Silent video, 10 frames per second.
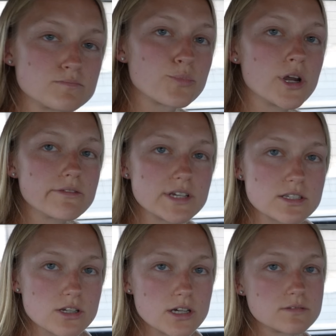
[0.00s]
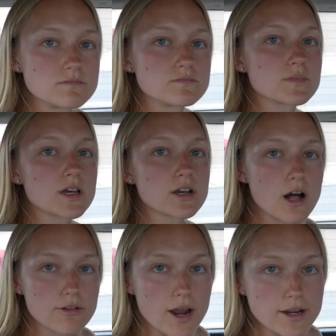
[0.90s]
Buena Vista,
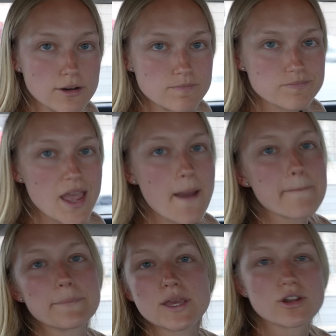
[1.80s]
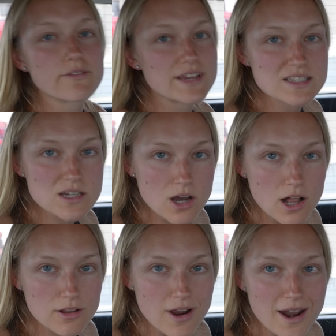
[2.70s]
Colorado. Univista,
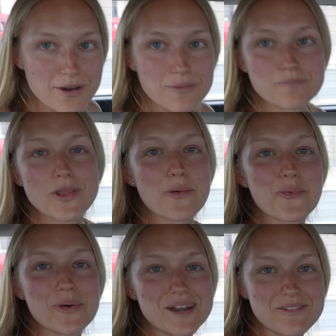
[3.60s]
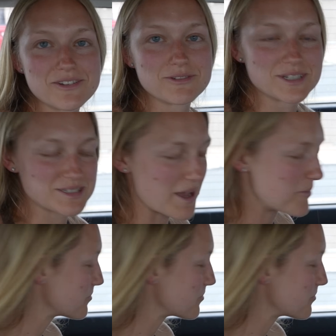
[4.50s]
Colorado. Whatever you want to say.